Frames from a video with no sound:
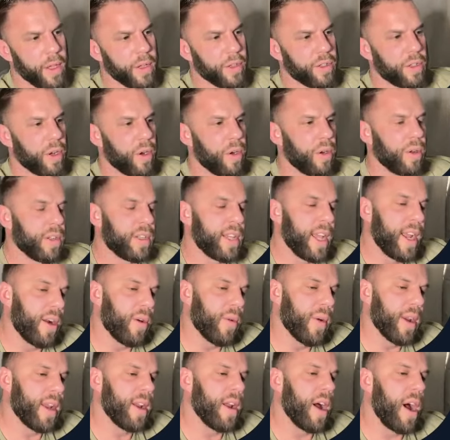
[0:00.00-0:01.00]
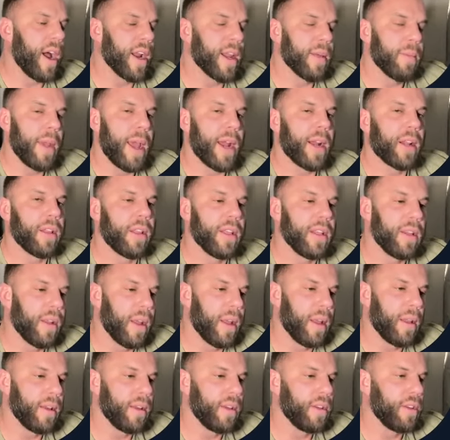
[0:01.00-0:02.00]
So Tailwind
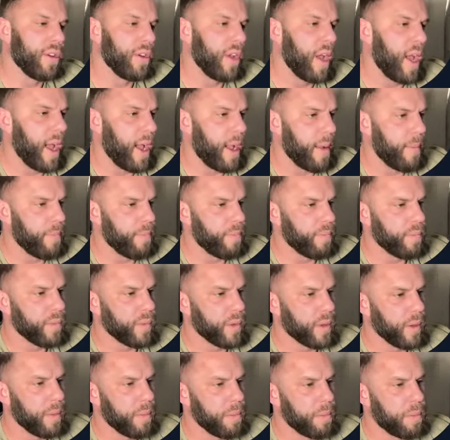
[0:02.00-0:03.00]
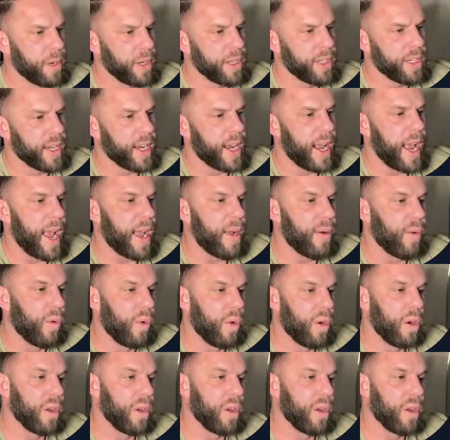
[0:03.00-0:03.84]
automatically um, puts it at,